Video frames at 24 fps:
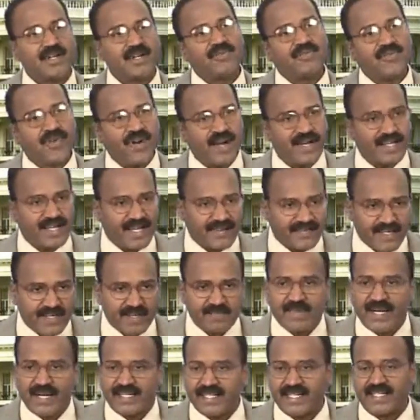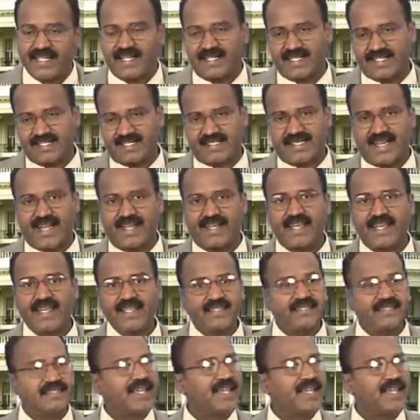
for our better understanding,